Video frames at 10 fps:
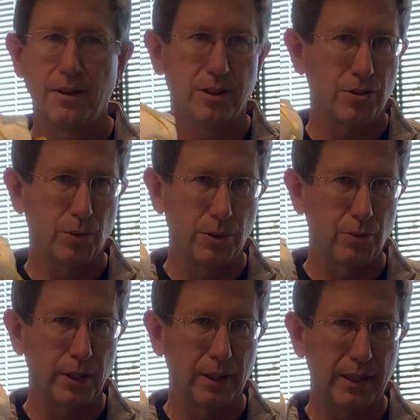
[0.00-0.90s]
This one
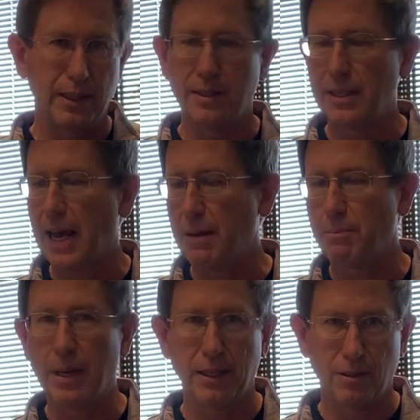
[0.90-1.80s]
really is not
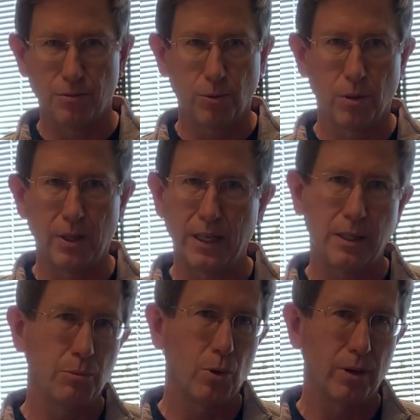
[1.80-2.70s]
meant for any
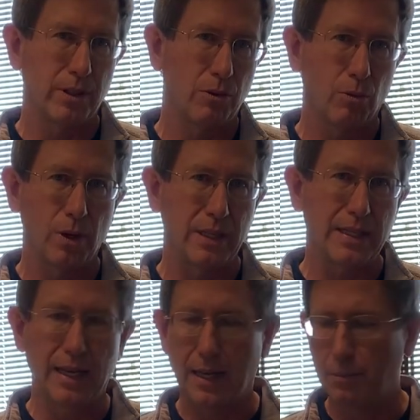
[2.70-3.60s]
more than
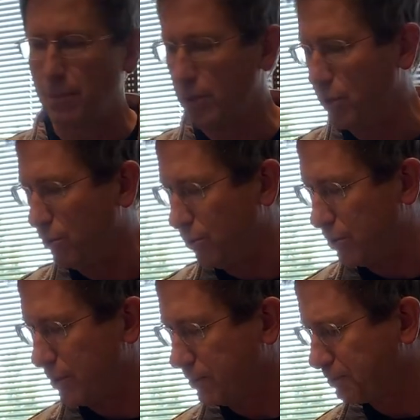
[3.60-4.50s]
one-time
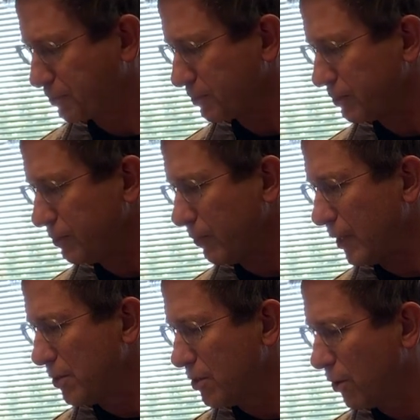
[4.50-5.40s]
use.
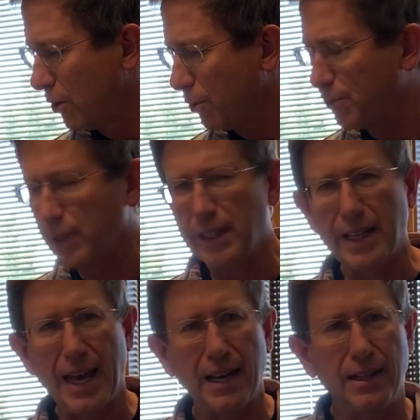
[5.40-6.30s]
So hopefully
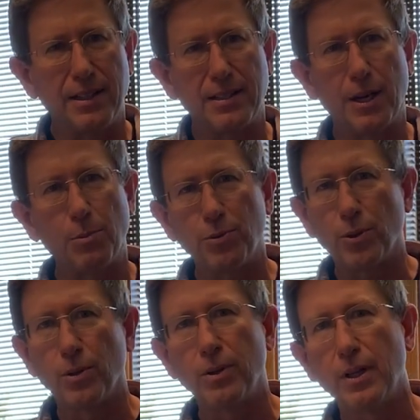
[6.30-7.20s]
that is
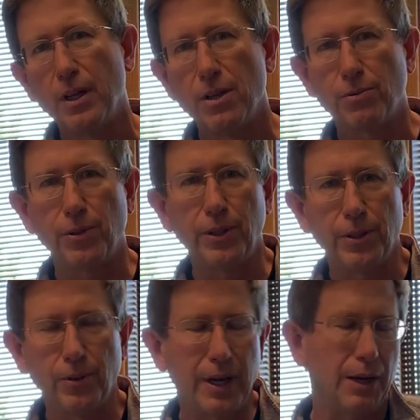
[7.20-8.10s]
helpful for
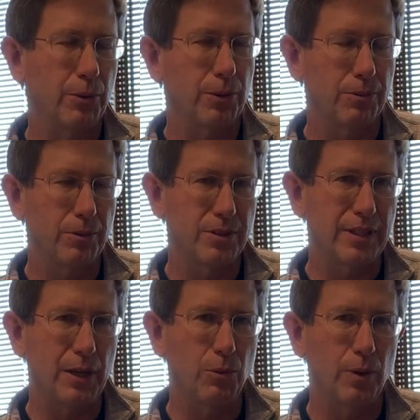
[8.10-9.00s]
you. I will
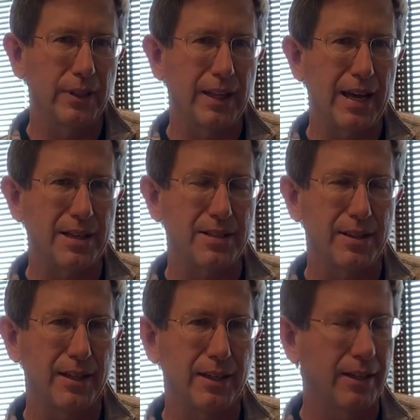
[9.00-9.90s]
say one last
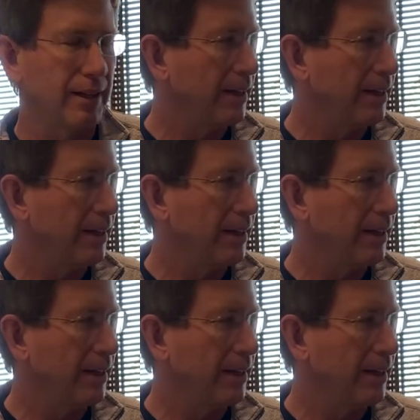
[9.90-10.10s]
thing.